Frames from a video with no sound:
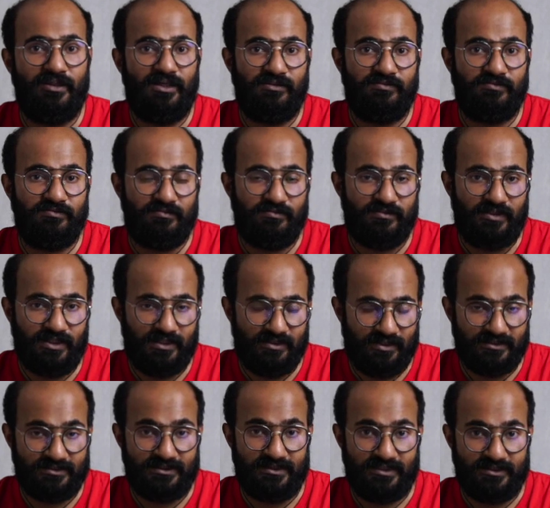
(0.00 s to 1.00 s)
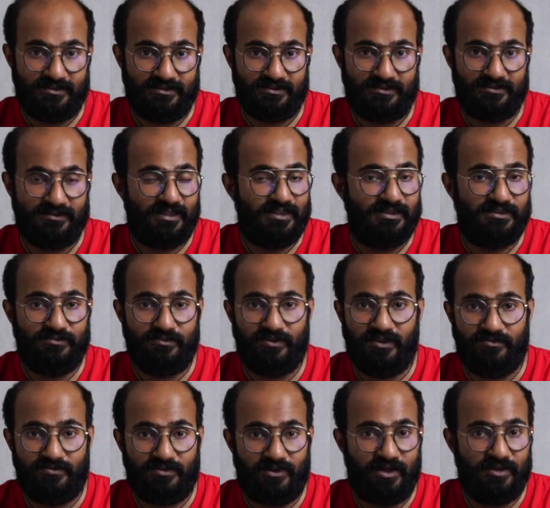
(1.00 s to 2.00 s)
have, as an exercise, we
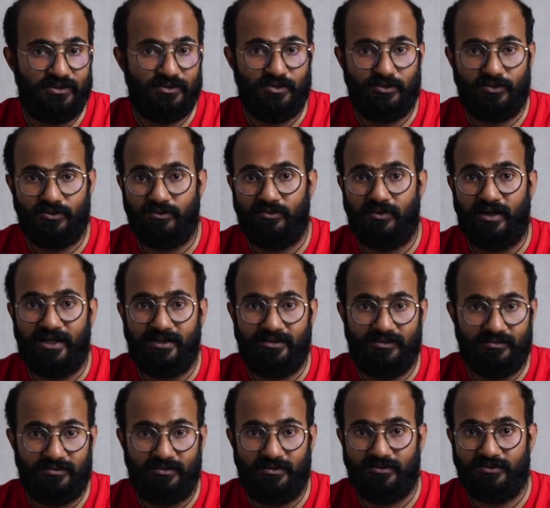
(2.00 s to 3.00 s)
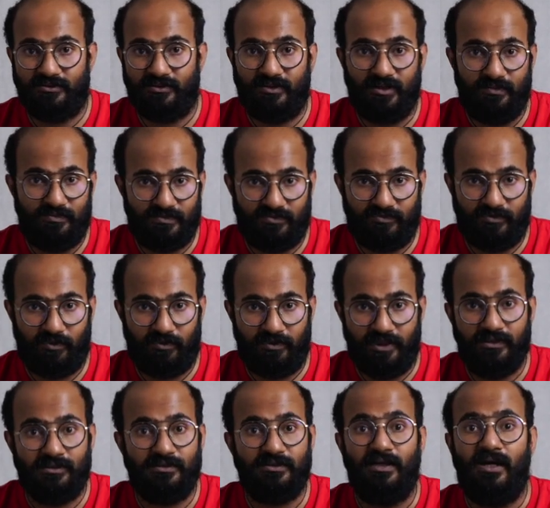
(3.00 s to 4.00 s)
have tried to write the script for
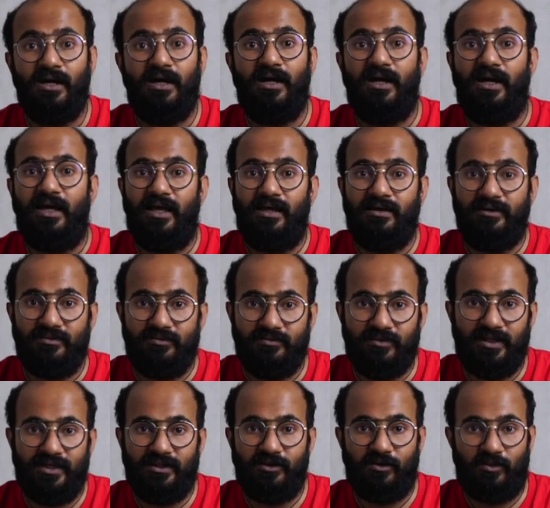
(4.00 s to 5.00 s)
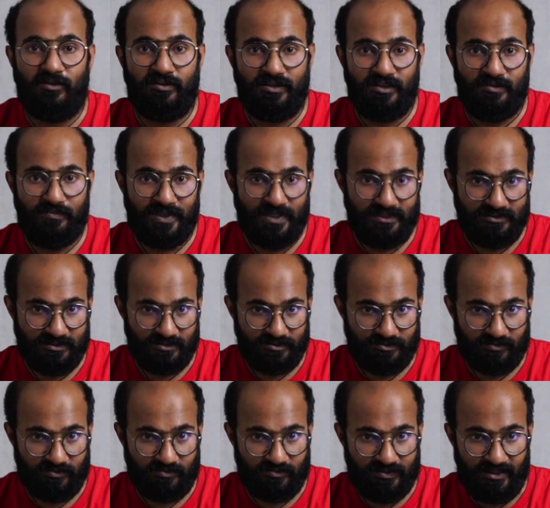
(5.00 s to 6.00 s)
it, and then on the
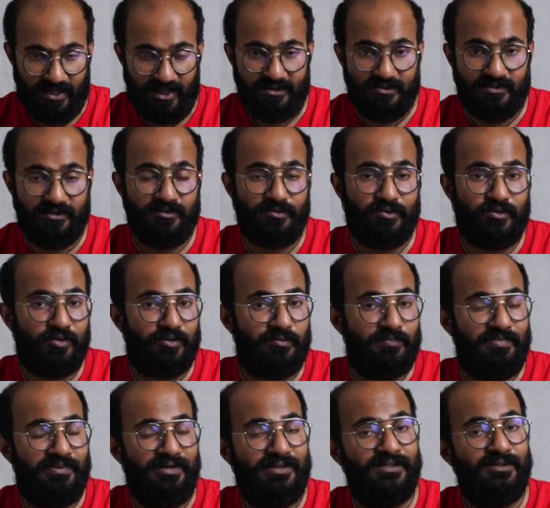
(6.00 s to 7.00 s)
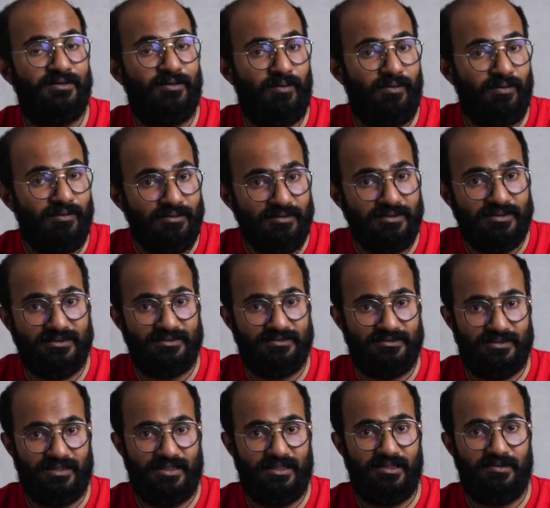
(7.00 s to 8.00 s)
basis of that, incorporating all
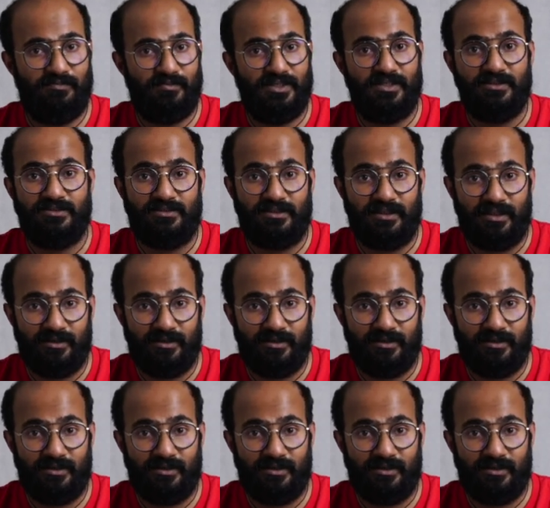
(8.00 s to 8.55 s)
these elements